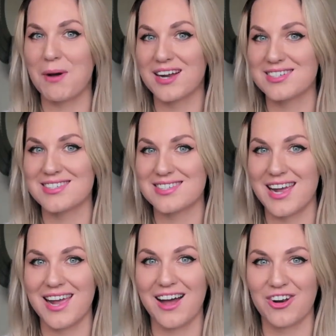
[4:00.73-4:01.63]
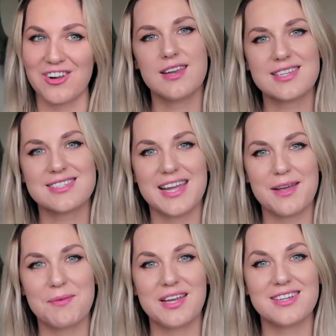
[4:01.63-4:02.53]
Patty's Day at all. The next
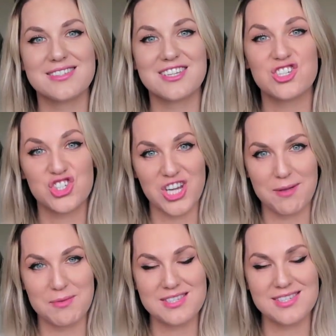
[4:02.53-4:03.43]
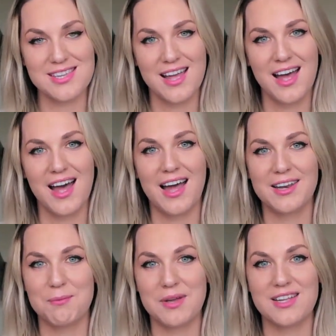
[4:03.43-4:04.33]
name is Seamus,
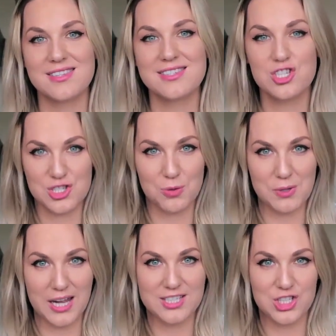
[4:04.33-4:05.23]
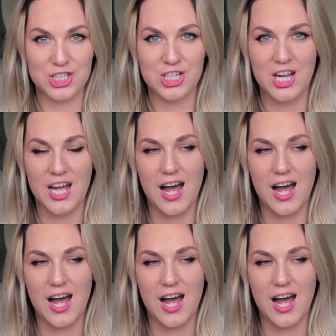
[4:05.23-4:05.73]
and it means supplanter,